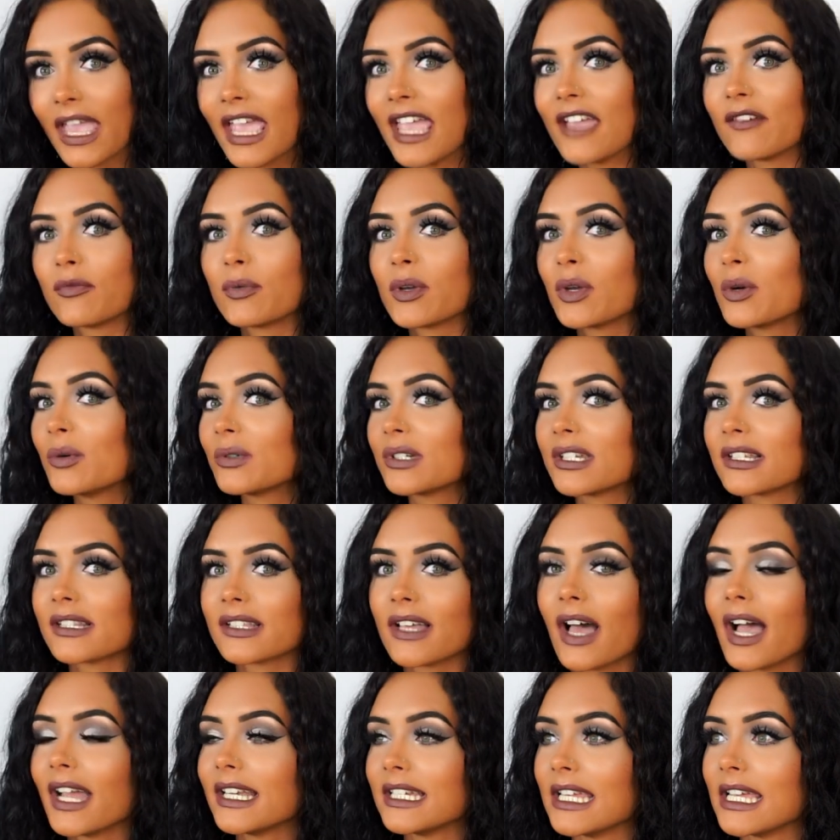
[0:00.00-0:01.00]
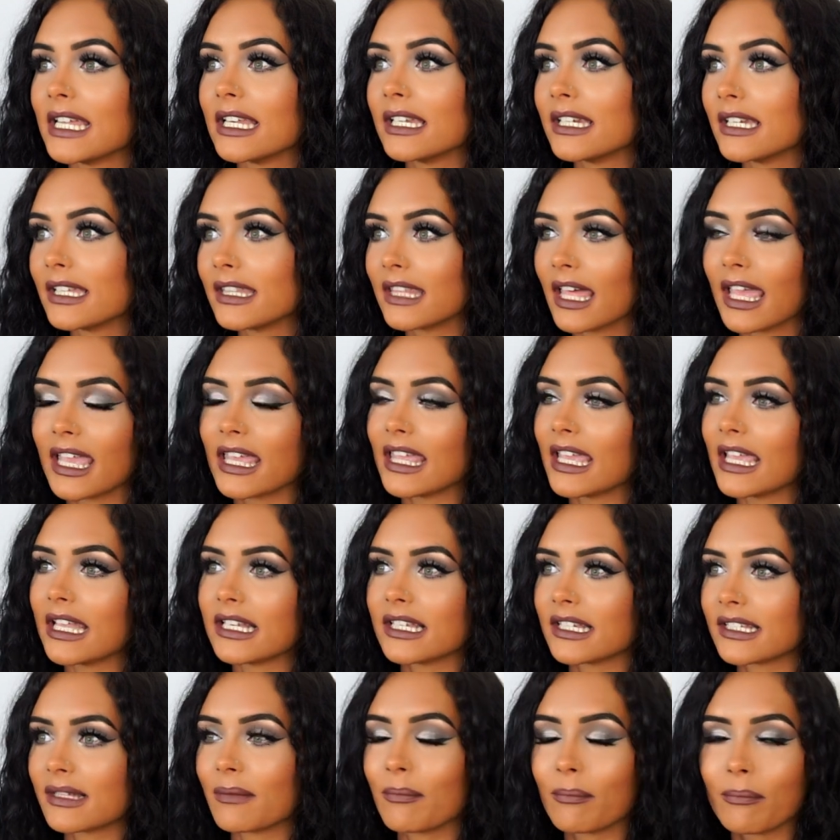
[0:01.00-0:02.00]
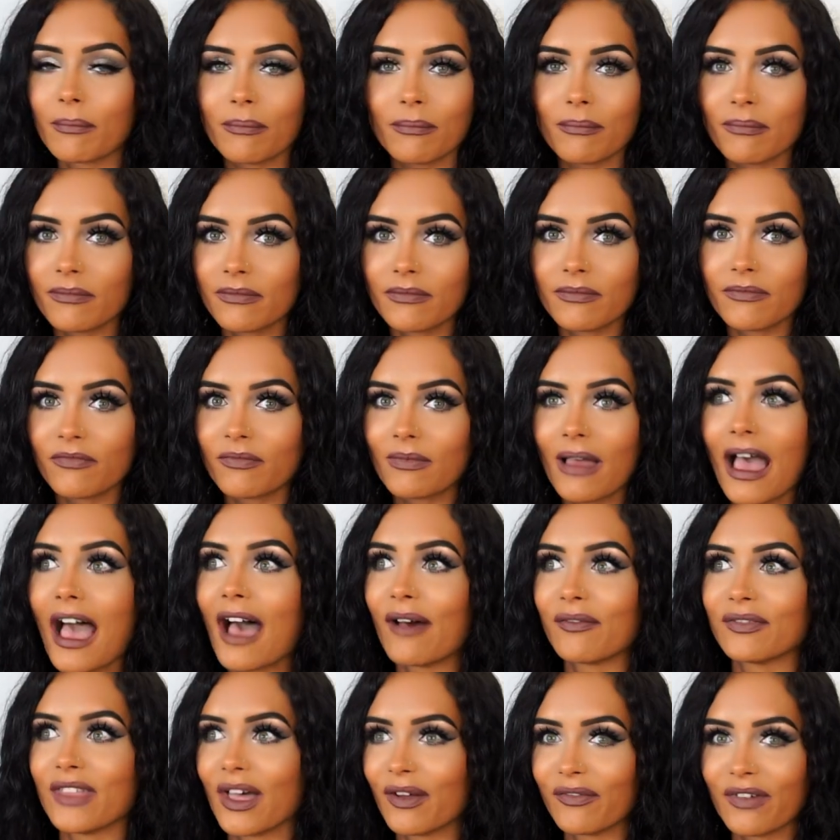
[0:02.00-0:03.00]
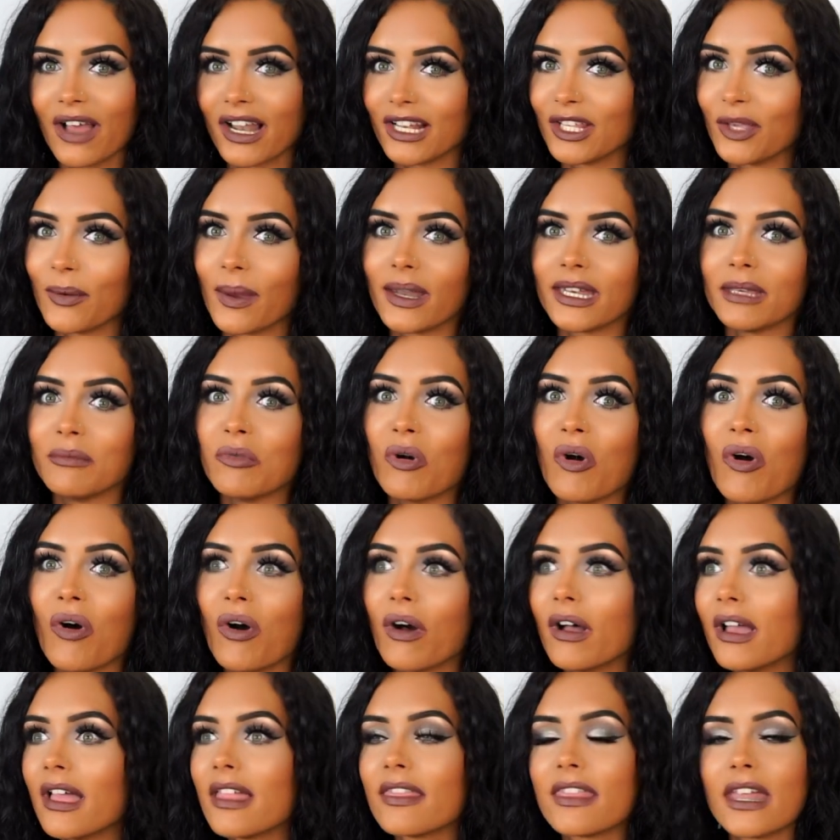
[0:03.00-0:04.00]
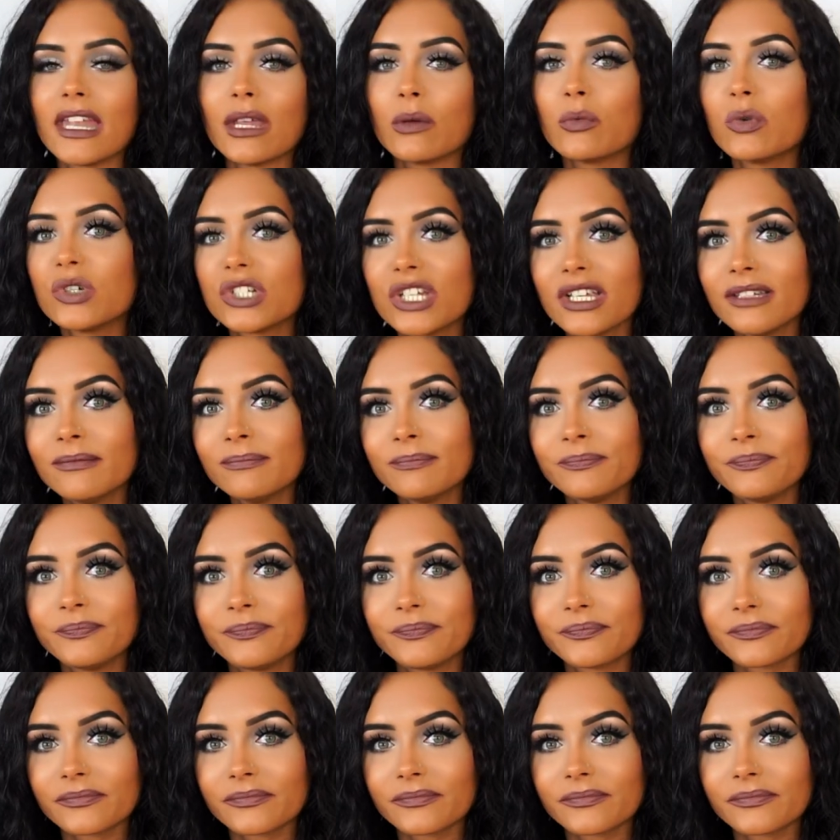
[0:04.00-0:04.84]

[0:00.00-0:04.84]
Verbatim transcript: If we all decided that it doesn't have that value anymore, then it wouldn't.